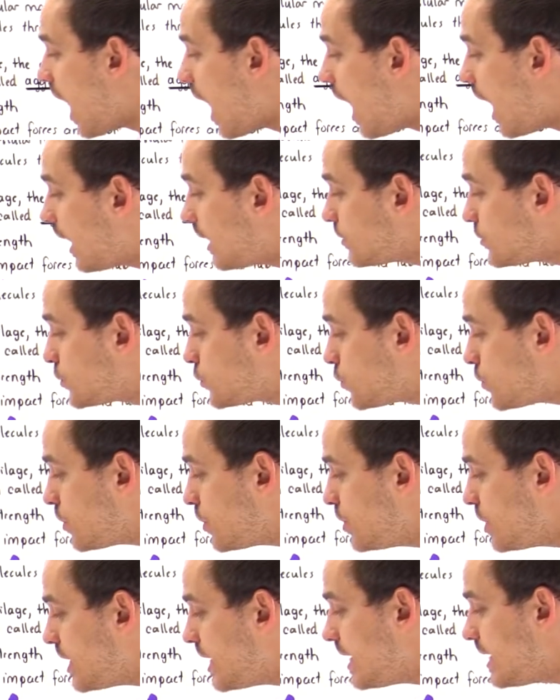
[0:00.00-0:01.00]
onto
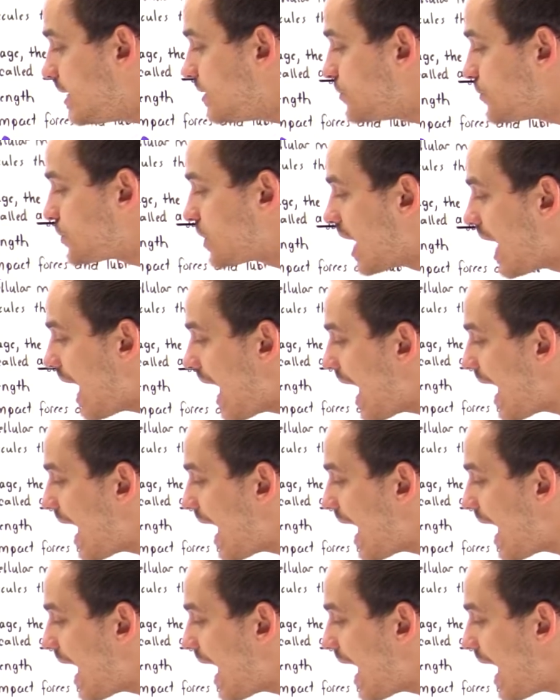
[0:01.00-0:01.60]
these